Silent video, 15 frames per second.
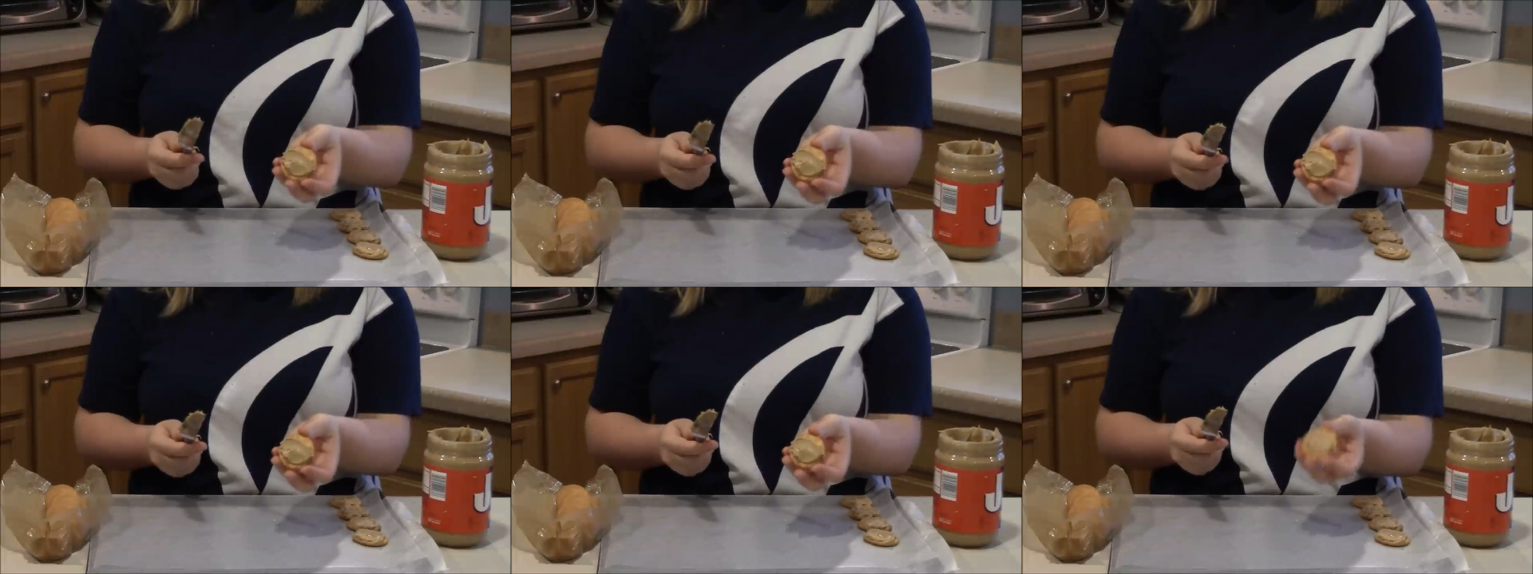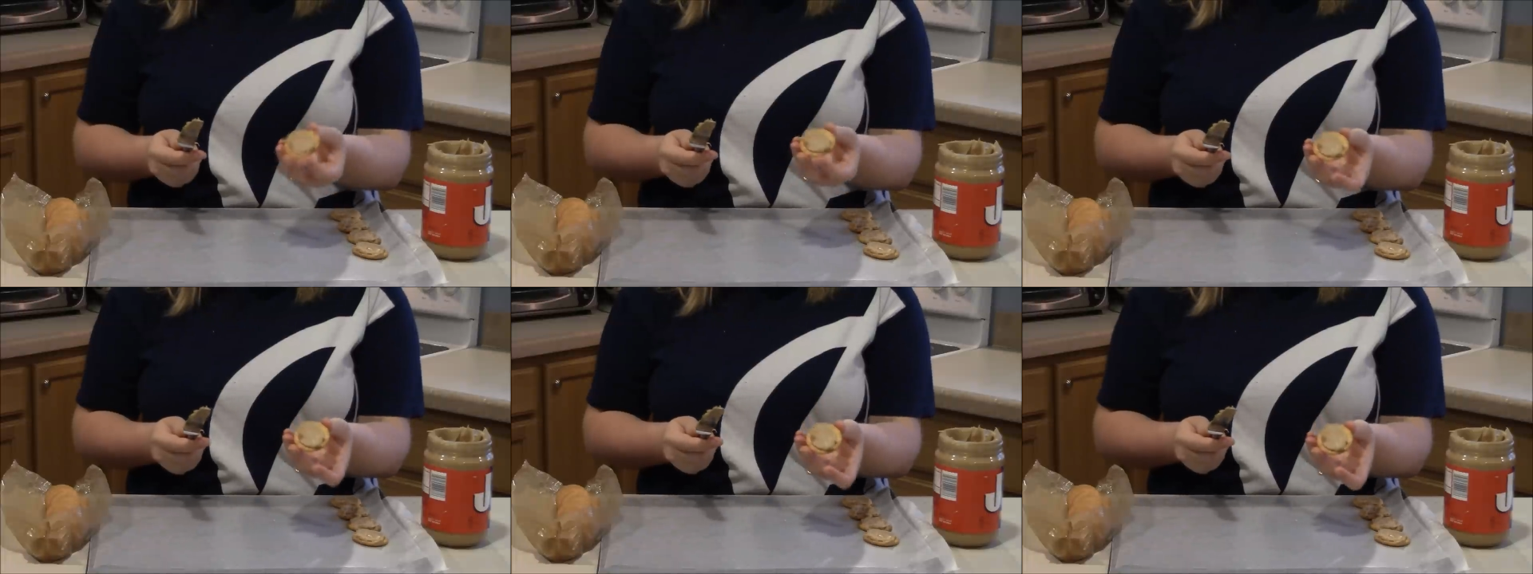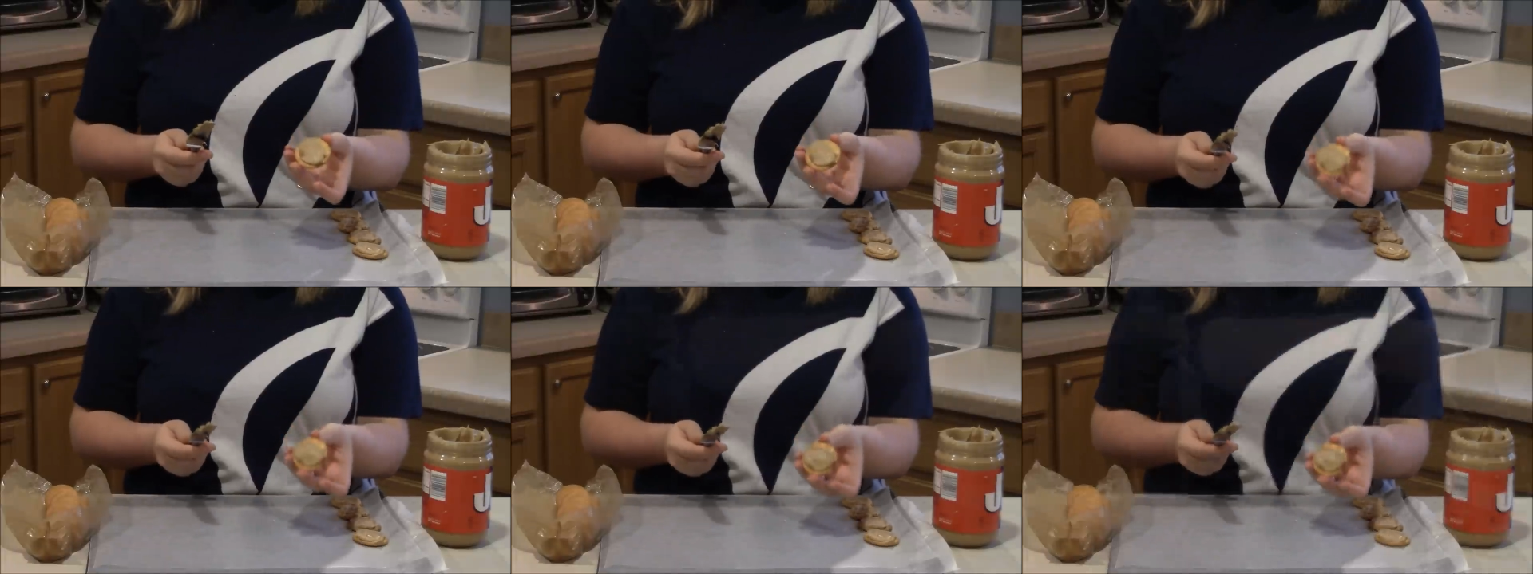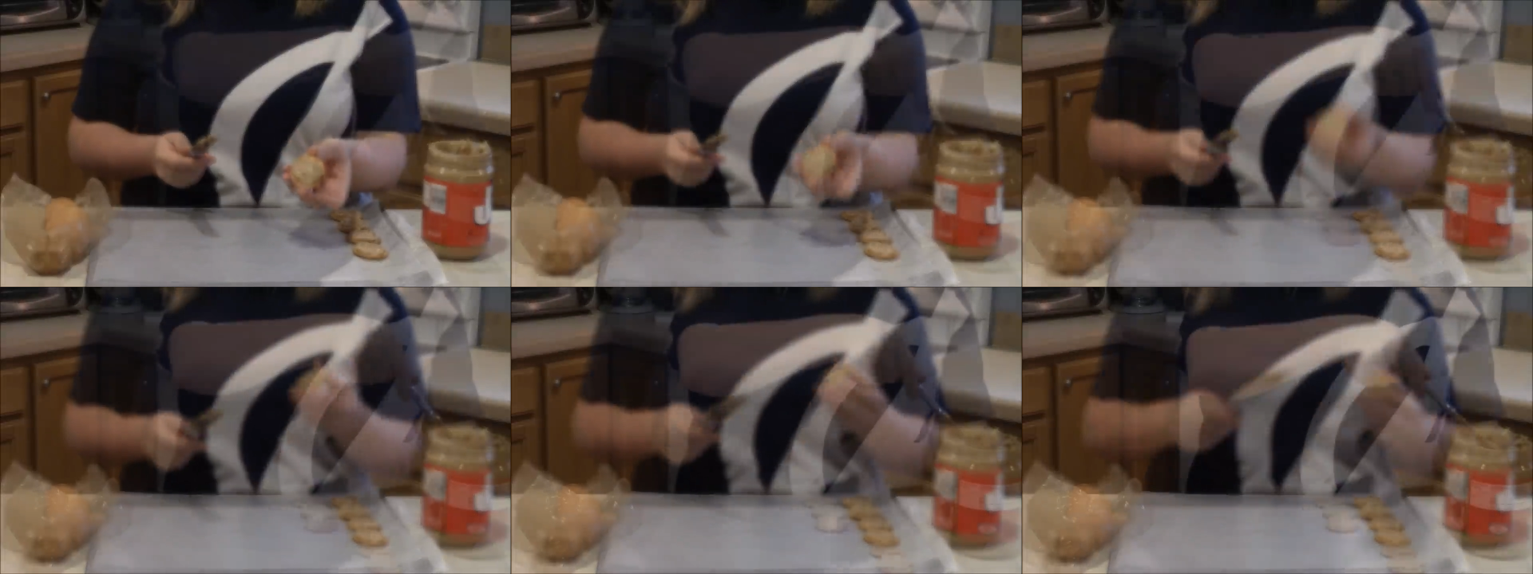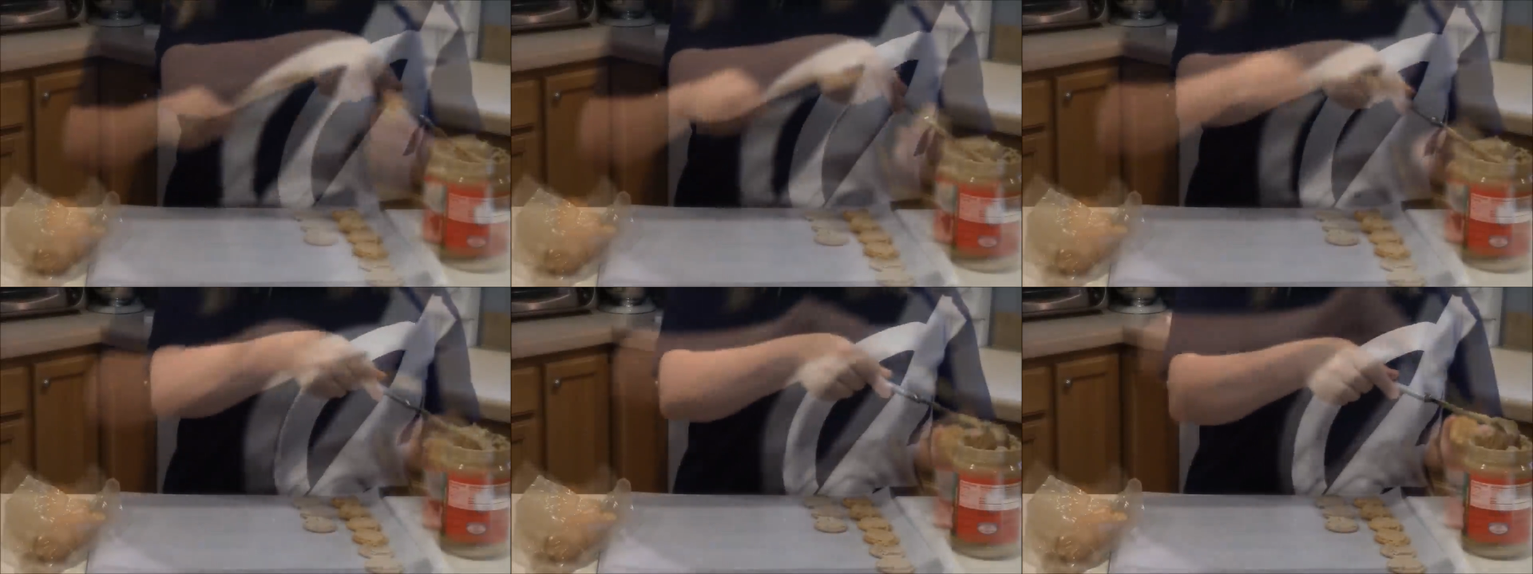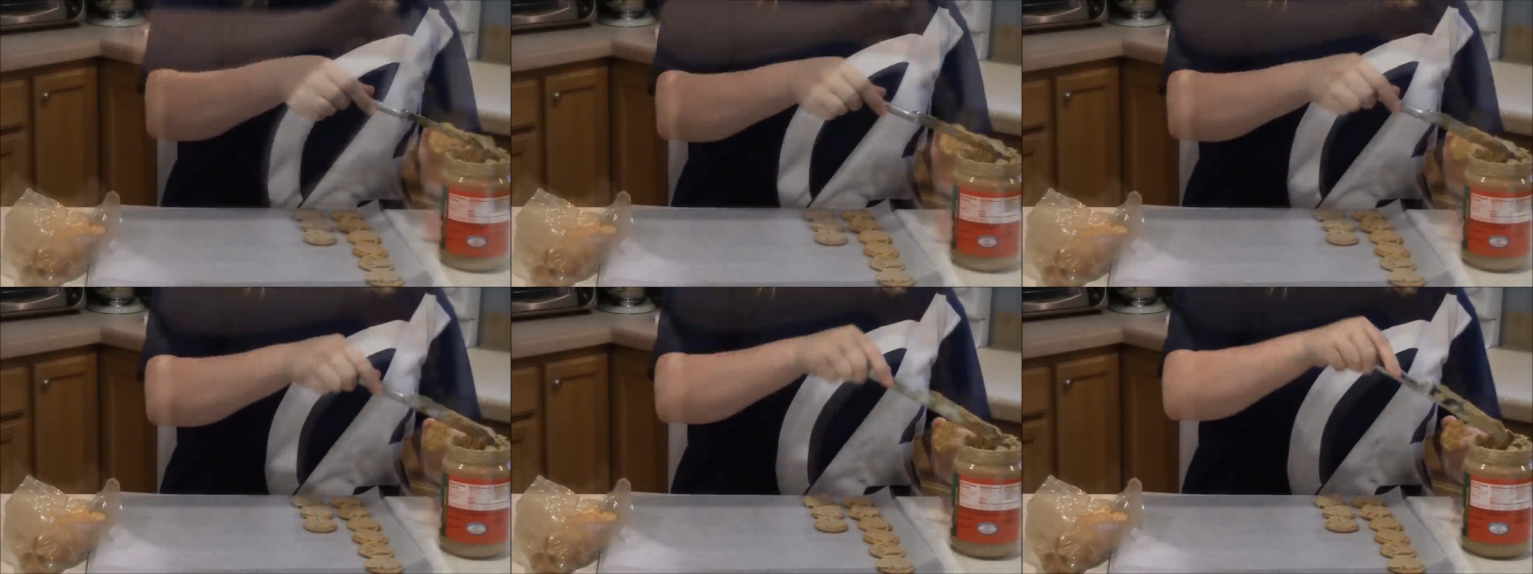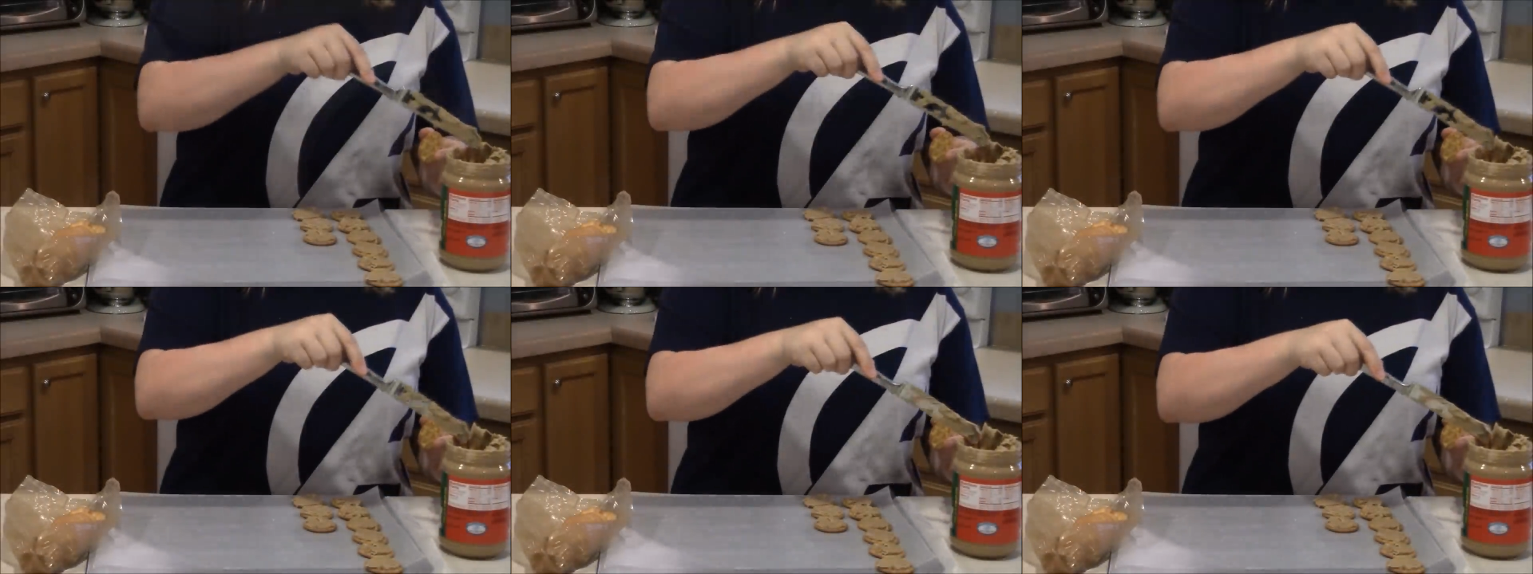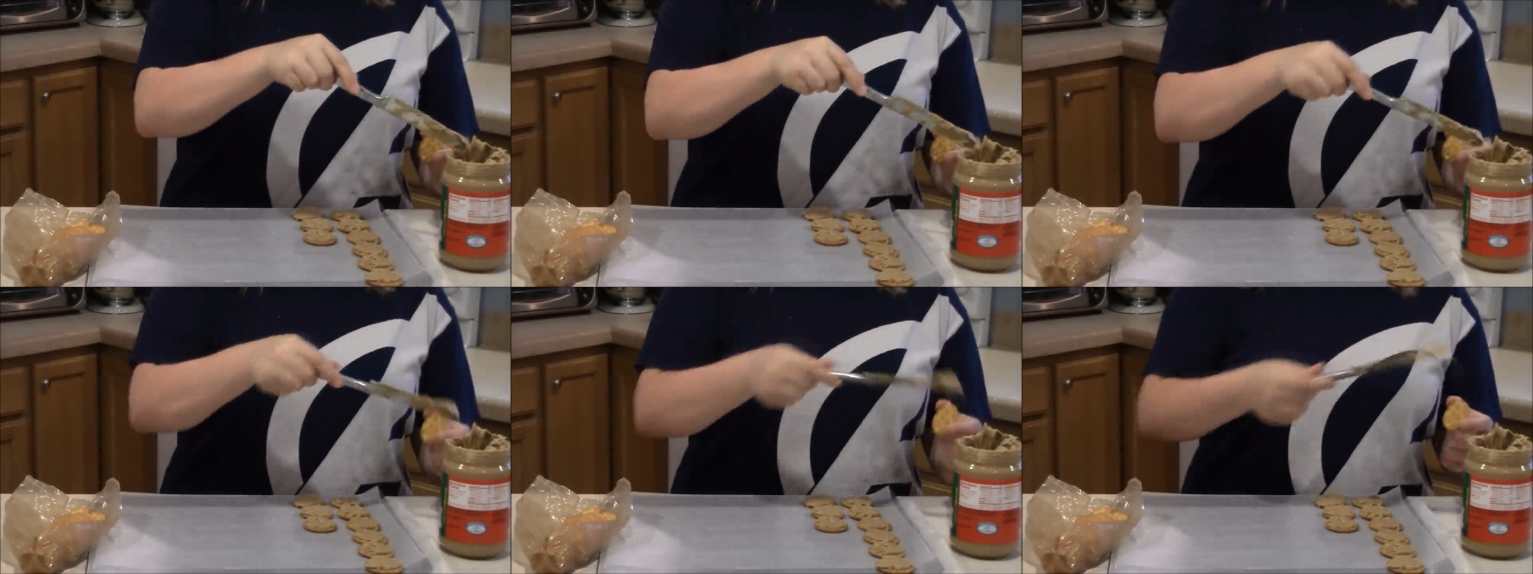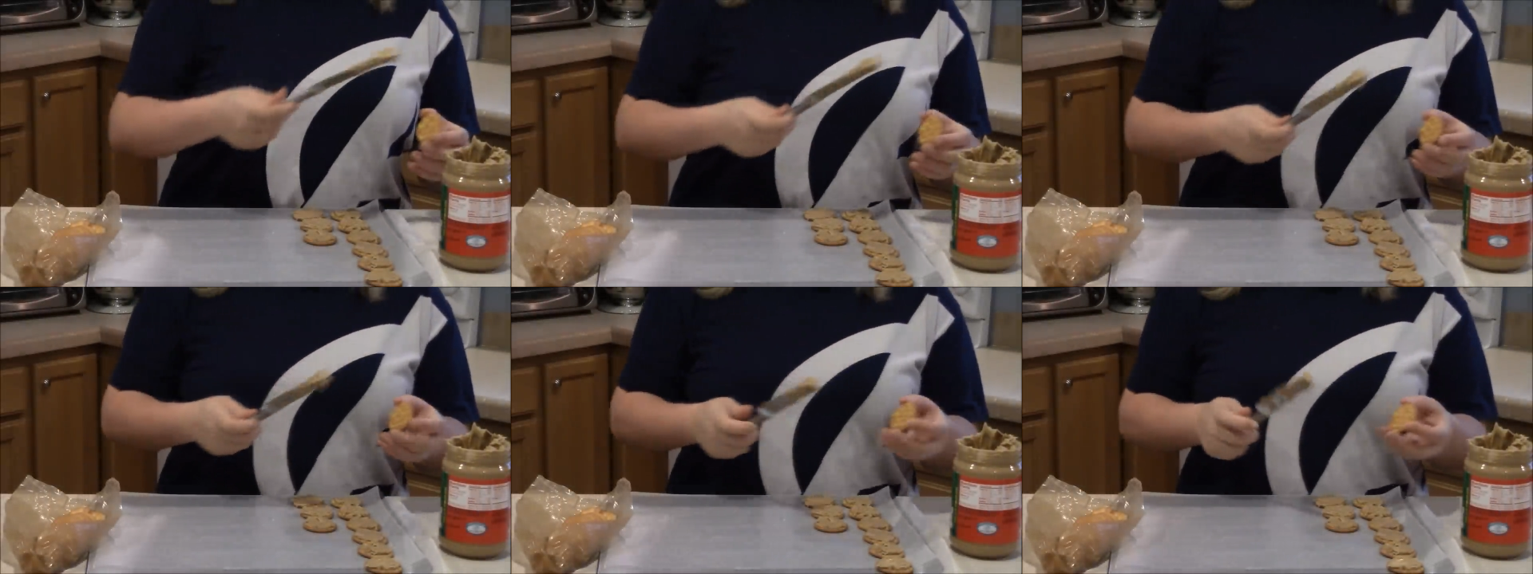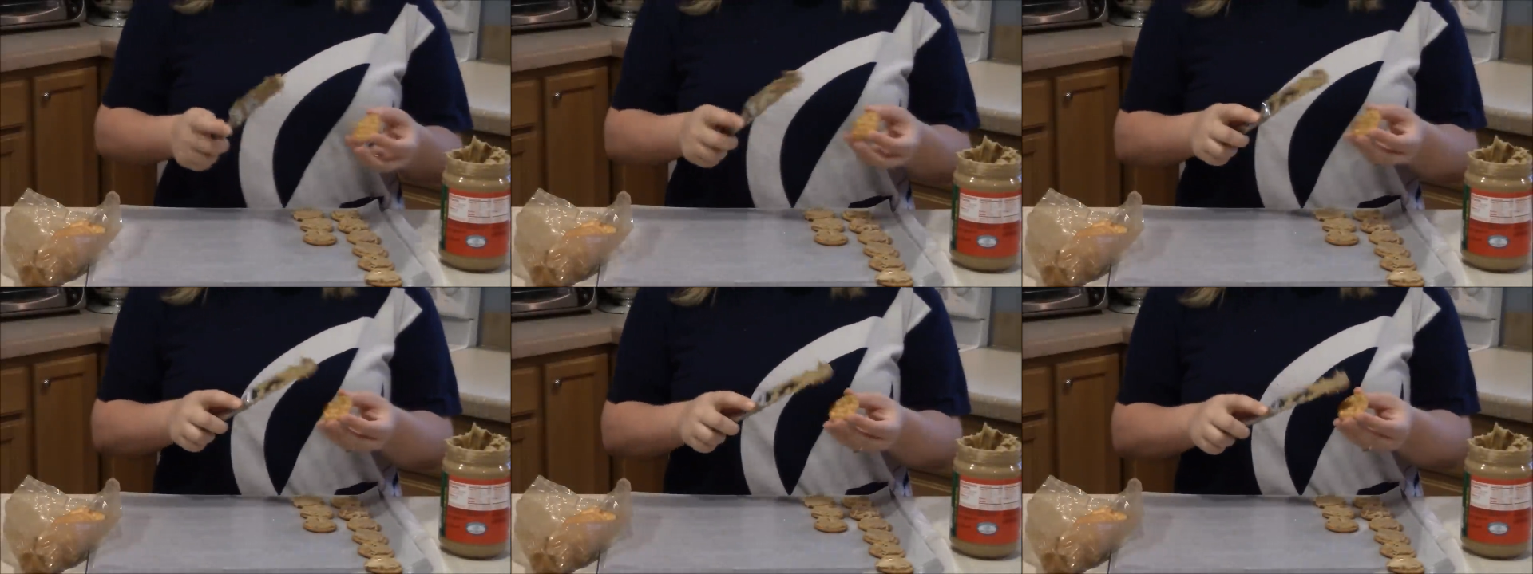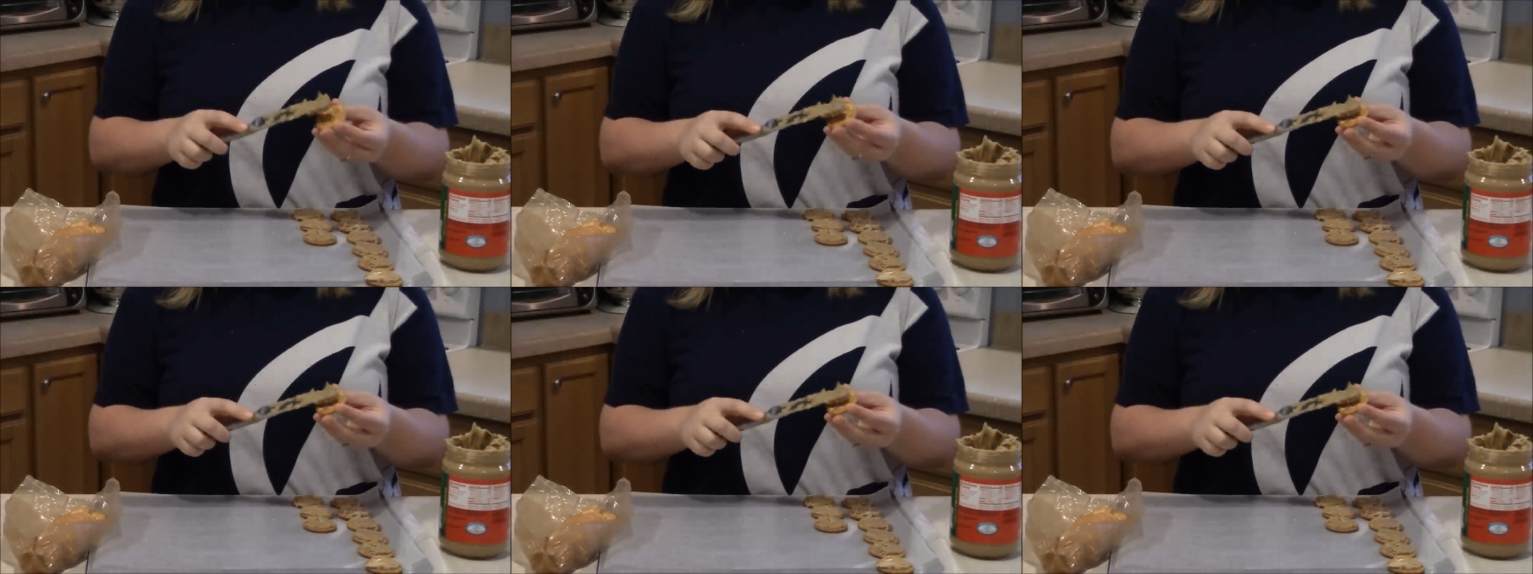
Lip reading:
Nobody's mouth can be seen.